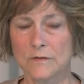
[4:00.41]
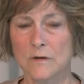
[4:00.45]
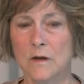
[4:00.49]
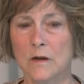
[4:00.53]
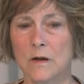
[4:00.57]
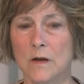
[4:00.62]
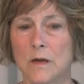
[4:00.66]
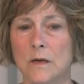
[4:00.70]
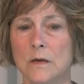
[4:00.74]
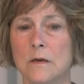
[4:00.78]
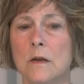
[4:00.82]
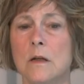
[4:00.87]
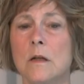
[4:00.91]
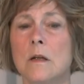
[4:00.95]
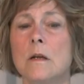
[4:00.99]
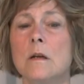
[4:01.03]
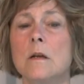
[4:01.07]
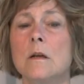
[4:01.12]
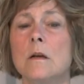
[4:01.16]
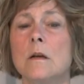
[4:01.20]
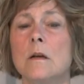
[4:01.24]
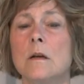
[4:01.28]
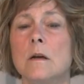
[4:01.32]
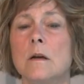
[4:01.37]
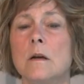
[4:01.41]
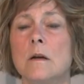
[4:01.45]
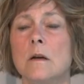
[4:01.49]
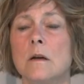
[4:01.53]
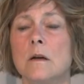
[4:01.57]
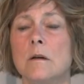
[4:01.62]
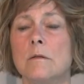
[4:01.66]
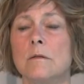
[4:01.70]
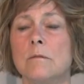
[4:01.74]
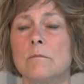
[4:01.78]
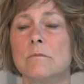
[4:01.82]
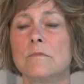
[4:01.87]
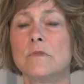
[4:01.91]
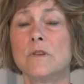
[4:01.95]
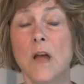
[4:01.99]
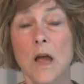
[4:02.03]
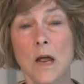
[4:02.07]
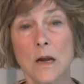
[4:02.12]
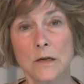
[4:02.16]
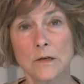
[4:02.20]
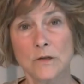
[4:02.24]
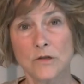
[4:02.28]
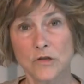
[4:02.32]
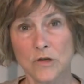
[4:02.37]
on um,
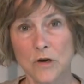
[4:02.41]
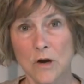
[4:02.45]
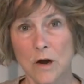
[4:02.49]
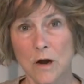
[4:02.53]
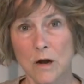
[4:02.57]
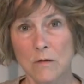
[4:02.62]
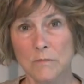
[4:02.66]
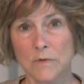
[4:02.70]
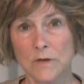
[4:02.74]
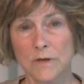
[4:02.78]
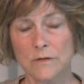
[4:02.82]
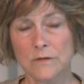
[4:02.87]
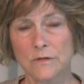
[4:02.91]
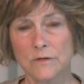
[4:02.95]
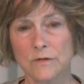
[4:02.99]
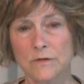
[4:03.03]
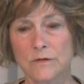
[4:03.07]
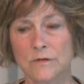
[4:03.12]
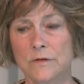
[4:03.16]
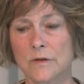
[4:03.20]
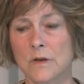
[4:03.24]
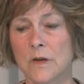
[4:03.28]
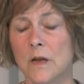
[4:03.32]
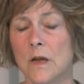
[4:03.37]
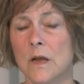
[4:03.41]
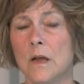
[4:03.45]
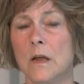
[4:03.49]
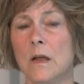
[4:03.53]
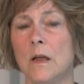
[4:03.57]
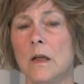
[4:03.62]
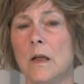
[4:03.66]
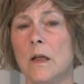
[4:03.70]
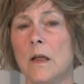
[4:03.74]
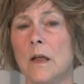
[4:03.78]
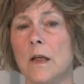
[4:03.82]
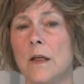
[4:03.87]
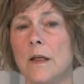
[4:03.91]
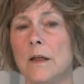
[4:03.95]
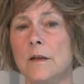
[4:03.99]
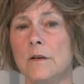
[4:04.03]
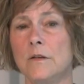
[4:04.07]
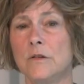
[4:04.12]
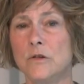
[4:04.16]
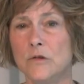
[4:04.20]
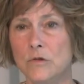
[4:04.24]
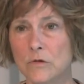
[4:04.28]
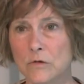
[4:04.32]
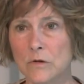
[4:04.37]
knowledge commons
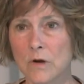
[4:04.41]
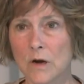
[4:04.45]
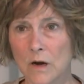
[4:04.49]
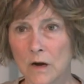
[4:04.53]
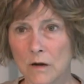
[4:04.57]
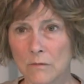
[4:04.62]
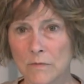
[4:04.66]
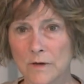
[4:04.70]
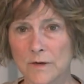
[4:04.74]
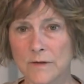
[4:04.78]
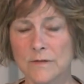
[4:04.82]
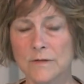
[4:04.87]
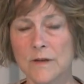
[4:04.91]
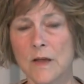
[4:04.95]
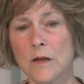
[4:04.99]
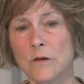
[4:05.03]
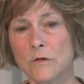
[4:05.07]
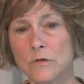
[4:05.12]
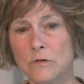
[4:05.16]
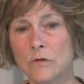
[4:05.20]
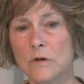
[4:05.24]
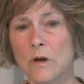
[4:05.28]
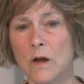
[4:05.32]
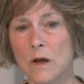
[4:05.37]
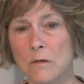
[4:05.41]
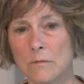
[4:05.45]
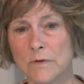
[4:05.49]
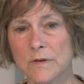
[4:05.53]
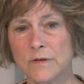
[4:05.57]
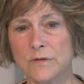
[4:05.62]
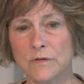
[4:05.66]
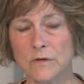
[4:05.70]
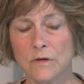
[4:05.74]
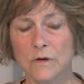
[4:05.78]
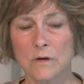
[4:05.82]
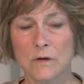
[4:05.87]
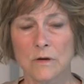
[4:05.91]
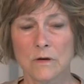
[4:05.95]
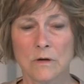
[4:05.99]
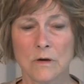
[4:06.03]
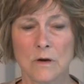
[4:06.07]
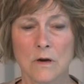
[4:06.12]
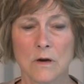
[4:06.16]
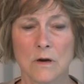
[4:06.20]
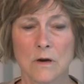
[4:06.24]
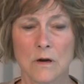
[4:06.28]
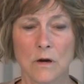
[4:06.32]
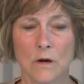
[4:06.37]
and new commons, how new commons are,
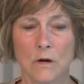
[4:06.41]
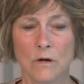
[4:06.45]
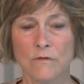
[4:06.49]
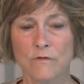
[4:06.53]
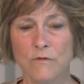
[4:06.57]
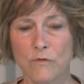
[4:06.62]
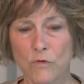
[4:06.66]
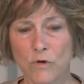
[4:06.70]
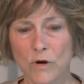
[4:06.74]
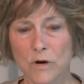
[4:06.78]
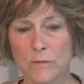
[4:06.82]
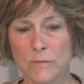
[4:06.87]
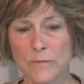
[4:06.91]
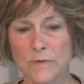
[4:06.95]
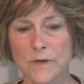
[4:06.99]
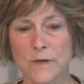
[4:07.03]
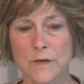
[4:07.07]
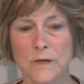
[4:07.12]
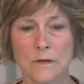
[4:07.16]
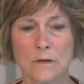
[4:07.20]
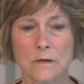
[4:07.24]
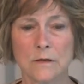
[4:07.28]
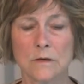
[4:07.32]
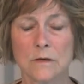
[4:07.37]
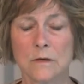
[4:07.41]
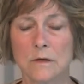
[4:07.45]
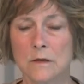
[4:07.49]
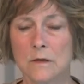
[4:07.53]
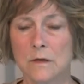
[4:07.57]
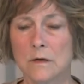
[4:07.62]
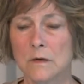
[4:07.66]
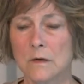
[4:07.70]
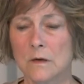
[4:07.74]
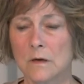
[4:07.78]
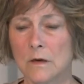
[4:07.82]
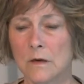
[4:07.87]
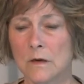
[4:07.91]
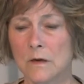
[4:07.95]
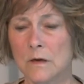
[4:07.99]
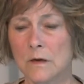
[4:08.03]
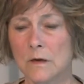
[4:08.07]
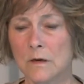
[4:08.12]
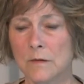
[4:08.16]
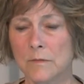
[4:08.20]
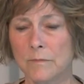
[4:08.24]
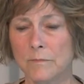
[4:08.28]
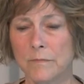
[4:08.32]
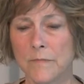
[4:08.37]
are formed and
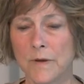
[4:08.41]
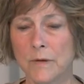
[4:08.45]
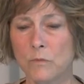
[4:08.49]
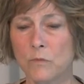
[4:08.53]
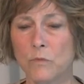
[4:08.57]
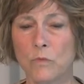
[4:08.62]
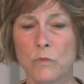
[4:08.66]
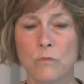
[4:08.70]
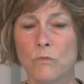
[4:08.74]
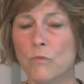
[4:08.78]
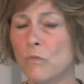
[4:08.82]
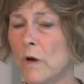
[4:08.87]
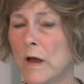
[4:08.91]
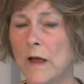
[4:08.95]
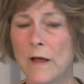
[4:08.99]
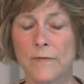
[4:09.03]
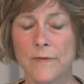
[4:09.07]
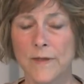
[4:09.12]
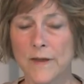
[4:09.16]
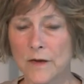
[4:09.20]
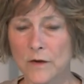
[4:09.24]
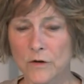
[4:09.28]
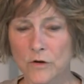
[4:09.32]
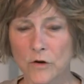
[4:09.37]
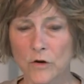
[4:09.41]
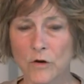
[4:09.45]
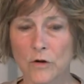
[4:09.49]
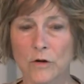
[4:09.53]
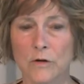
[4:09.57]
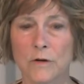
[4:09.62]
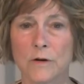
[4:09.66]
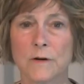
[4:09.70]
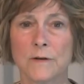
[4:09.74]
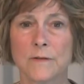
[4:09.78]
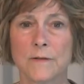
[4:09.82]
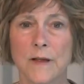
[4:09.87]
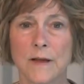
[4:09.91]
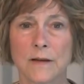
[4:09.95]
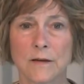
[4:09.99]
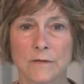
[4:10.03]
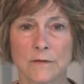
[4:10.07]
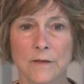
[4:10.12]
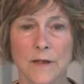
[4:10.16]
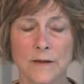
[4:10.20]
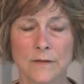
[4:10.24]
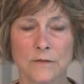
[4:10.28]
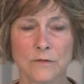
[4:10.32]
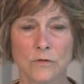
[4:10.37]
um, how they occur and that,
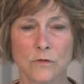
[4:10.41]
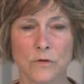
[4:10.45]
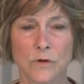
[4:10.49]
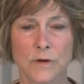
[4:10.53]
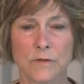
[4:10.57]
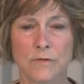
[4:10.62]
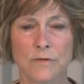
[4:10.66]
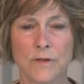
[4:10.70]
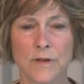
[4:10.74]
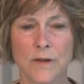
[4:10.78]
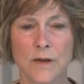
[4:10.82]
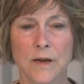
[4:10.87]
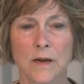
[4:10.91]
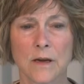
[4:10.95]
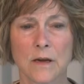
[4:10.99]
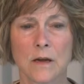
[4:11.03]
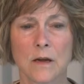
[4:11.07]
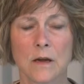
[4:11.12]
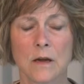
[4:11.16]
that sort of thing.